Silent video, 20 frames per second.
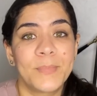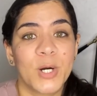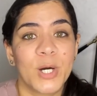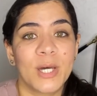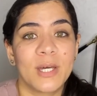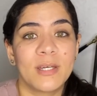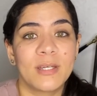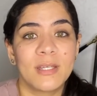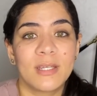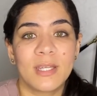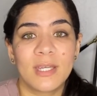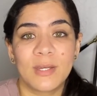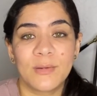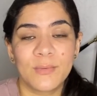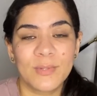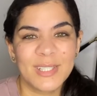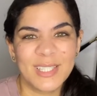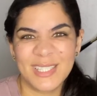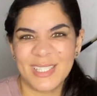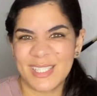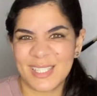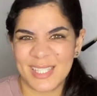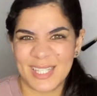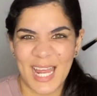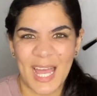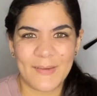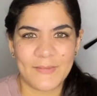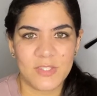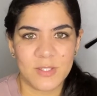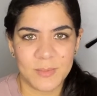but it really
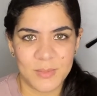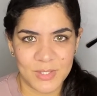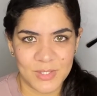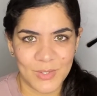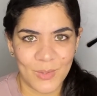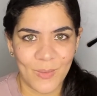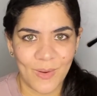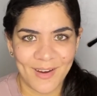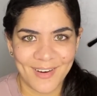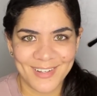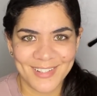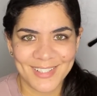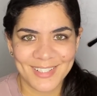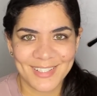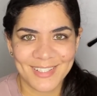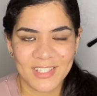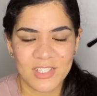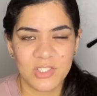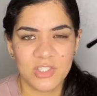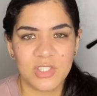doesn't have to be so hard.